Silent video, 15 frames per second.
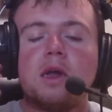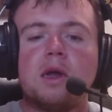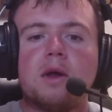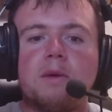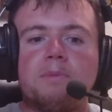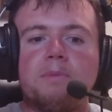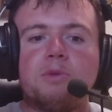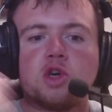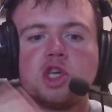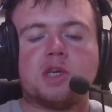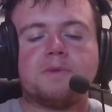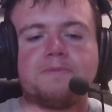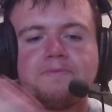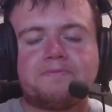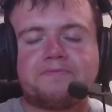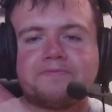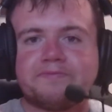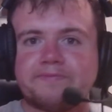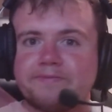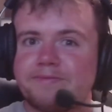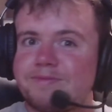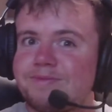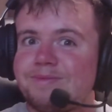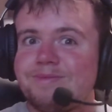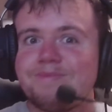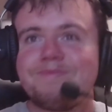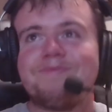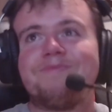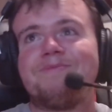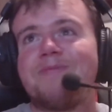But
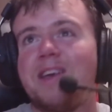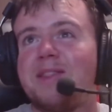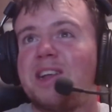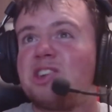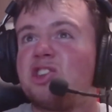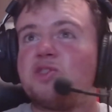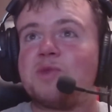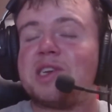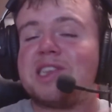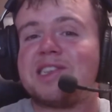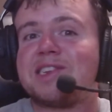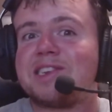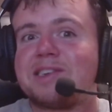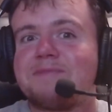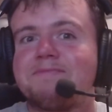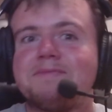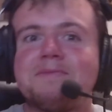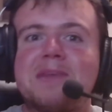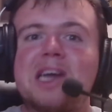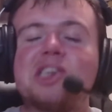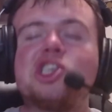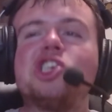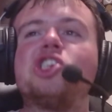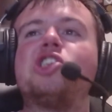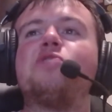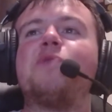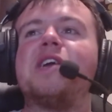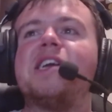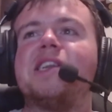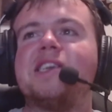that's just the way it is, isn't it? That's just the
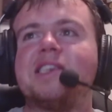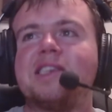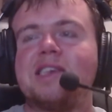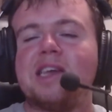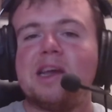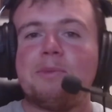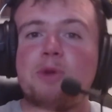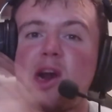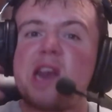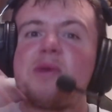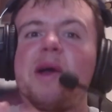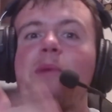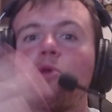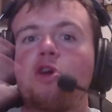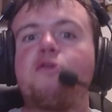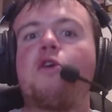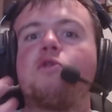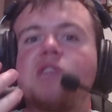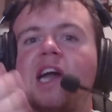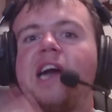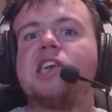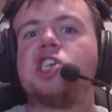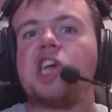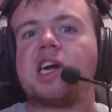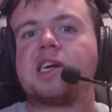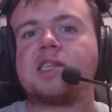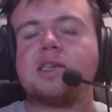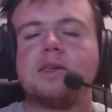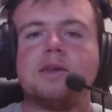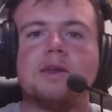way it is. But anyway, I'm looking forward to
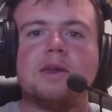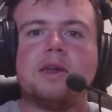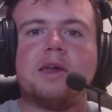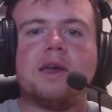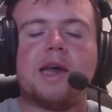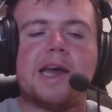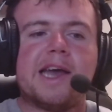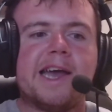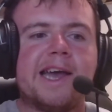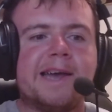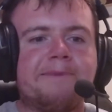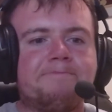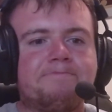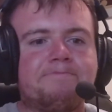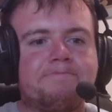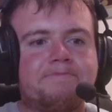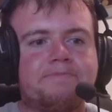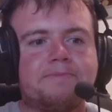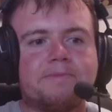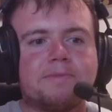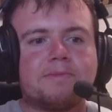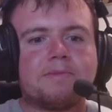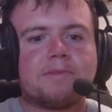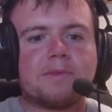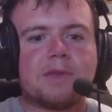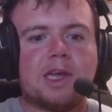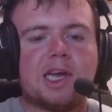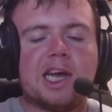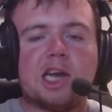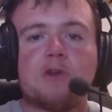Hijacked. Um,
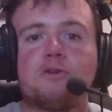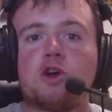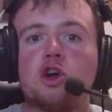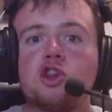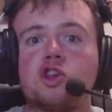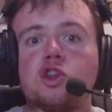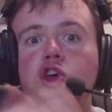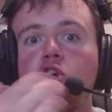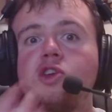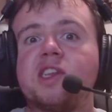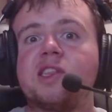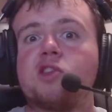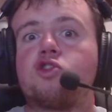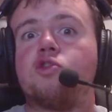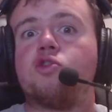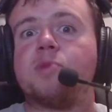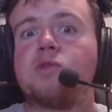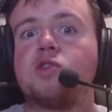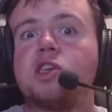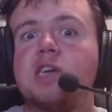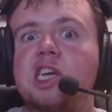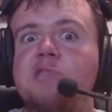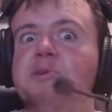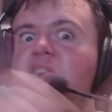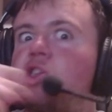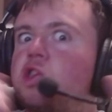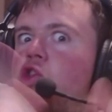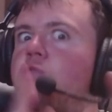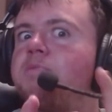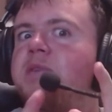and of course, the other content that's coming out, especially
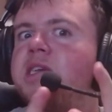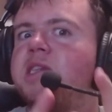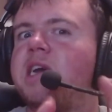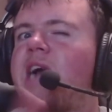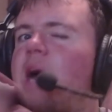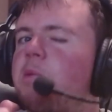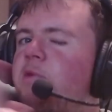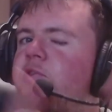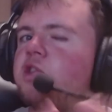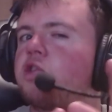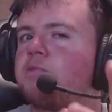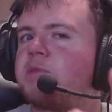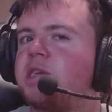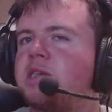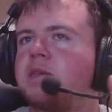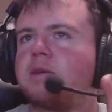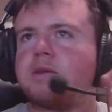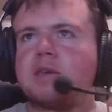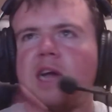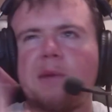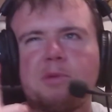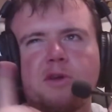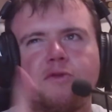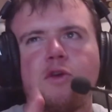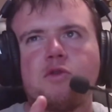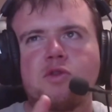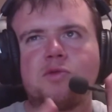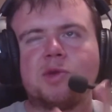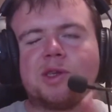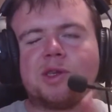the zombies. I can't wait for the zombies. I'm looking forward to it.